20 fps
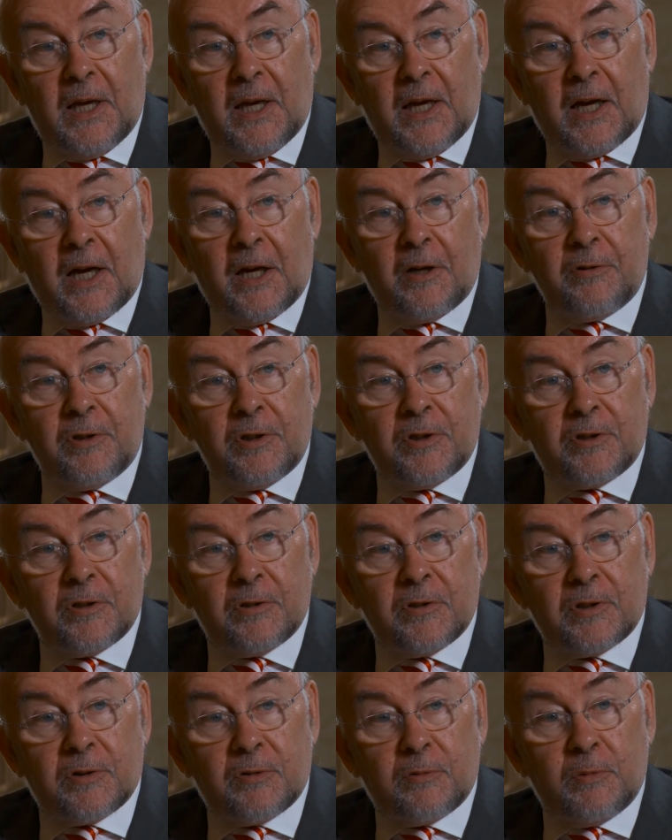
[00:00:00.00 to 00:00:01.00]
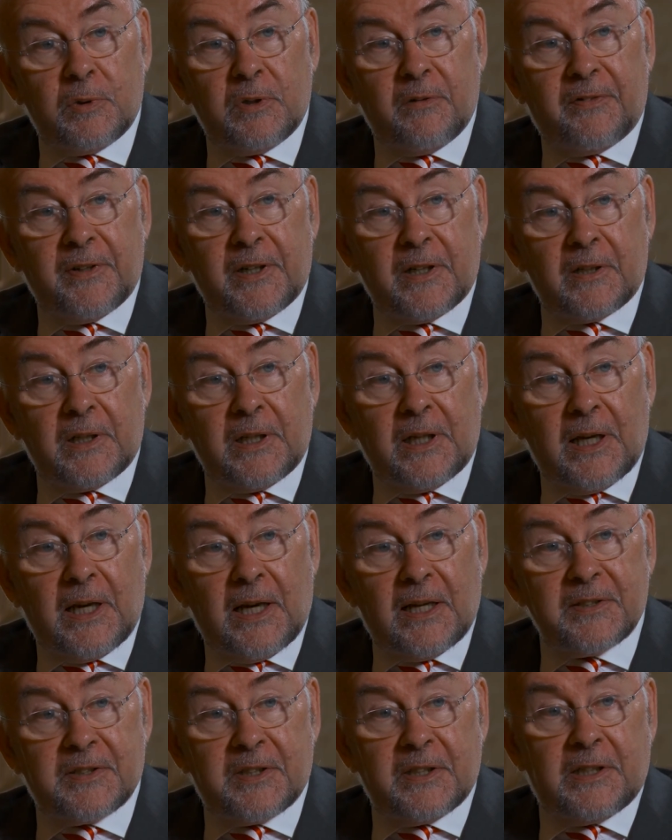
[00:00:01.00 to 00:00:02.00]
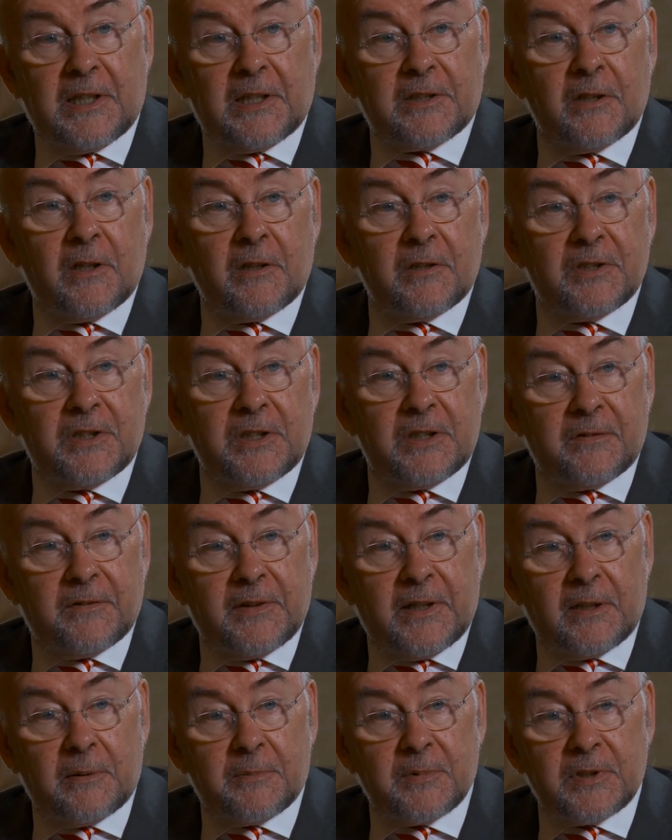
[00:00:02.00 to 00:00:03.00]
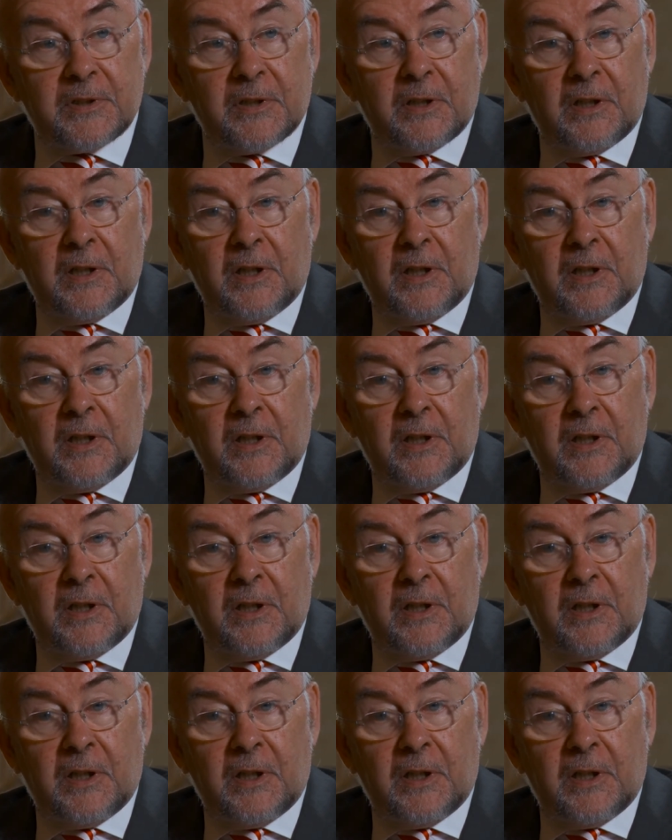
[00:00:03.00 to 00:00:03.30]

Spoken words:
How you do it will vary as the technology develops.